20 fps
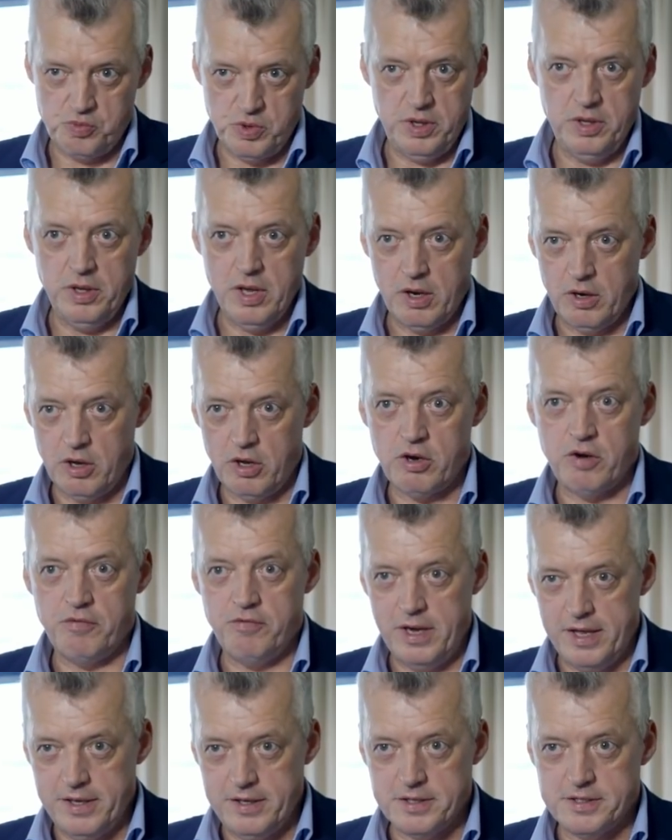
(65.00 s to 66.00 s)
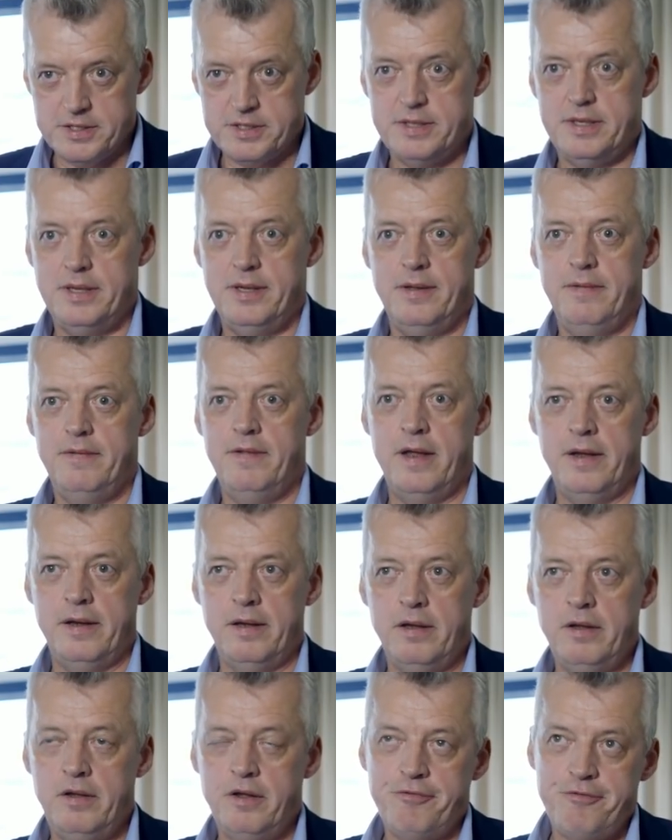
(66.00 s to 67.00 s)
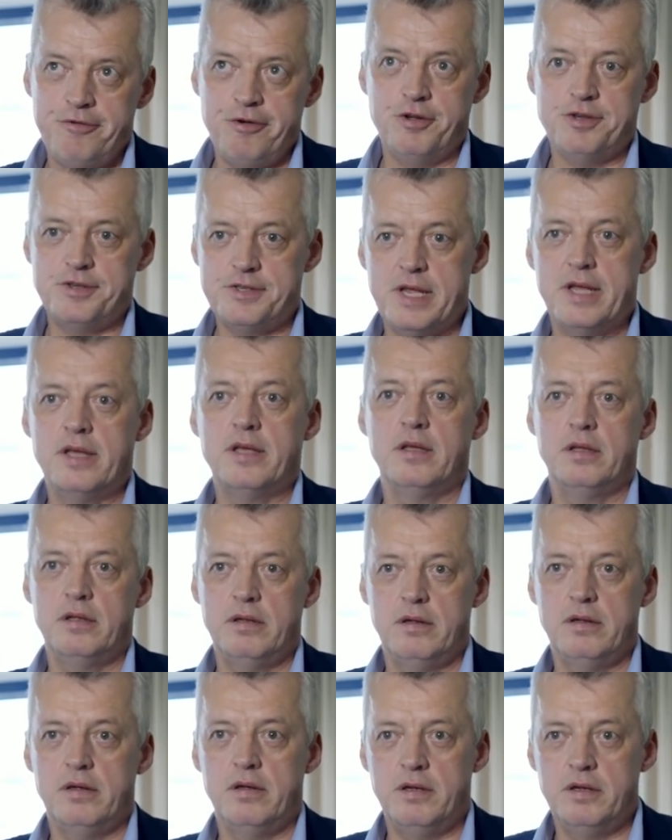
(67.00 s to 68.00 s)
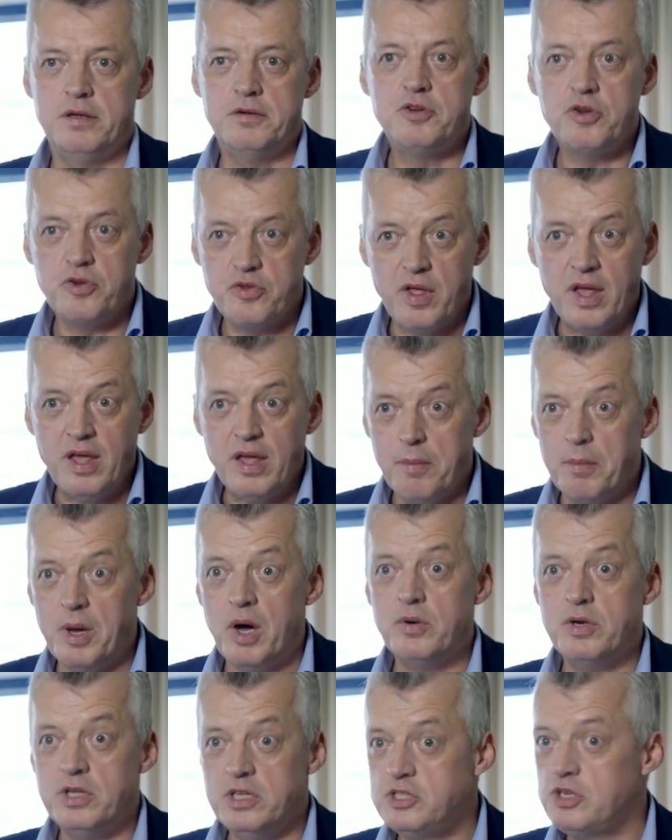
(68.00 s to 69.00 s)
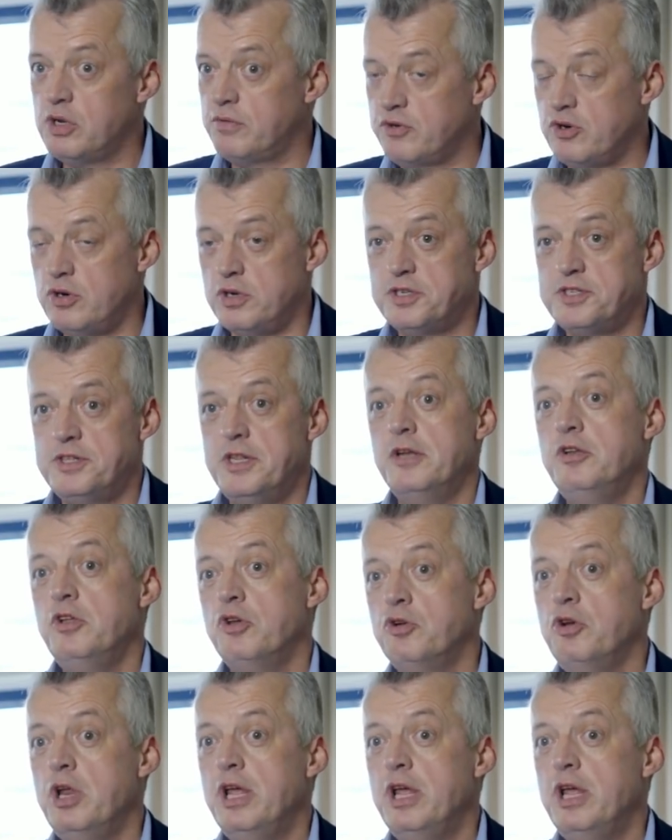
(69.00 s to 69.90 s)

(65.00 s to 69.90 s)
with a lot of leakage, uh, then the first thing uh, to think about is, of course, then you